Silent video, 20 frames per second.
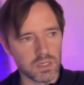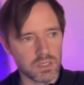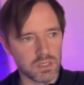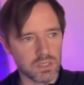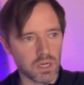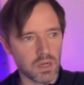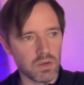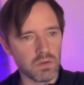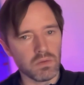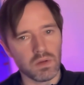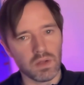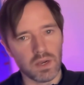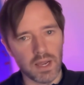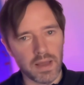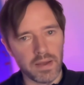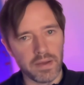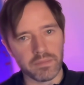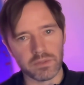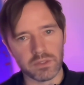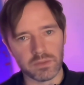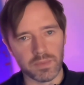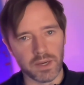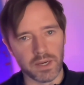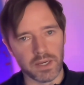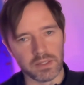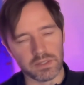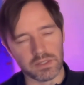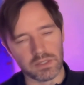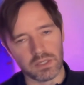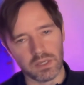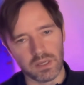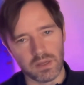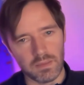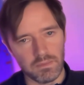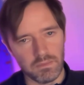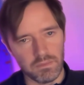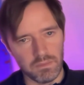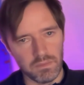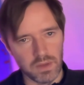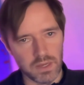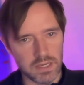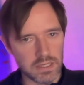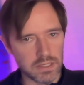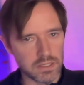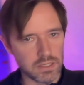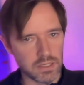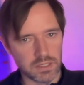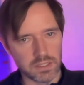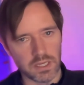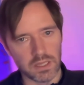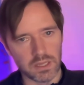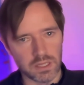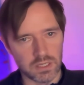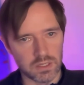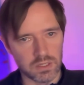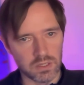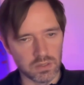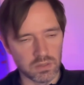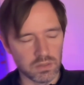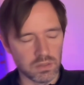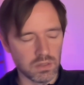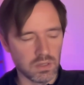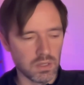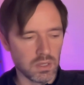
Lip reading: Don't allow him space. Easier said than done.